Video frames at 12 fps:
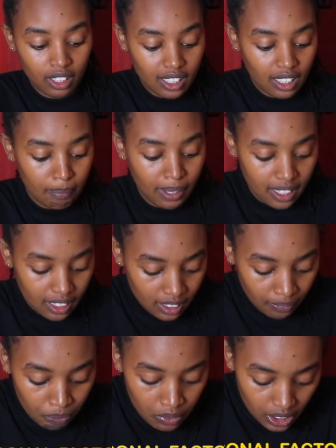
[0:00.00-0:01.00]
Then number
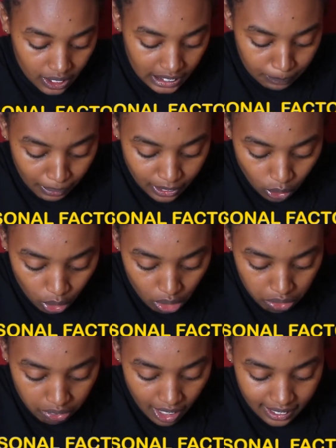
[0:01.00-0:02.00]
3 is
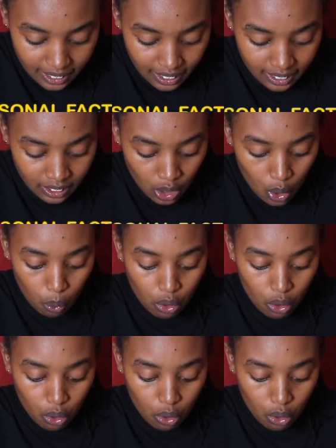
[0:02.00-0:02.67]
personal factors,